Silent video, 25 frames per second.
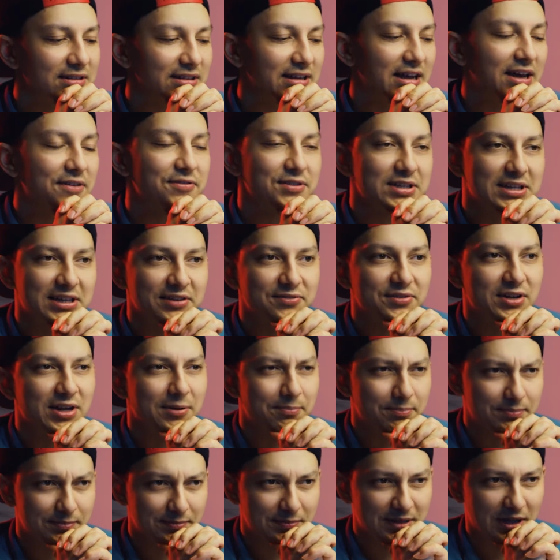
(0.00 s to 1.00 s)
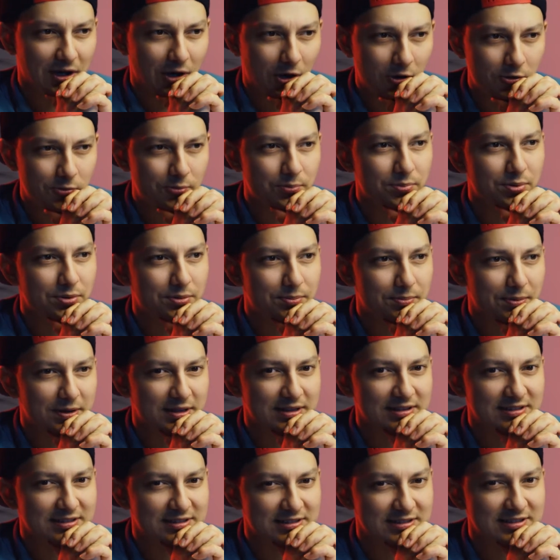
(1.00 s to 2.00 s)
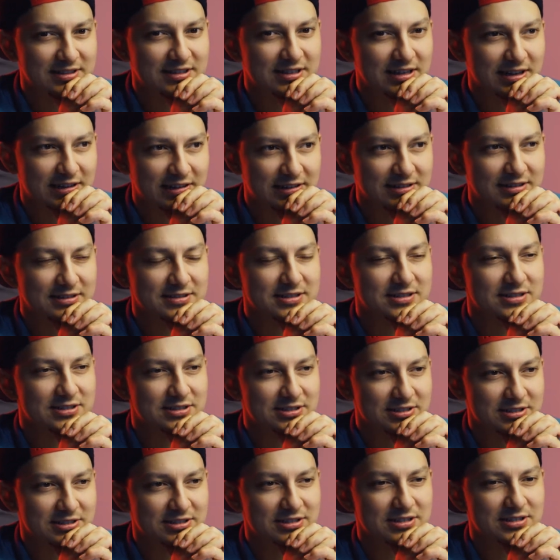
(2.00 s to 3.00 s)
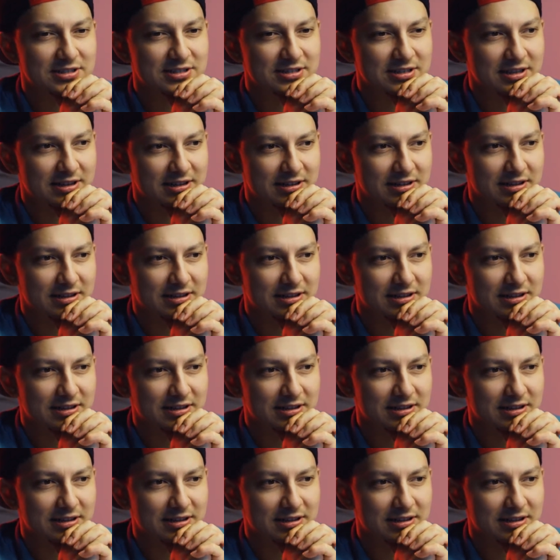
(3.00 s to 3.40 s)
haven't given up the hope. But yeah, it's just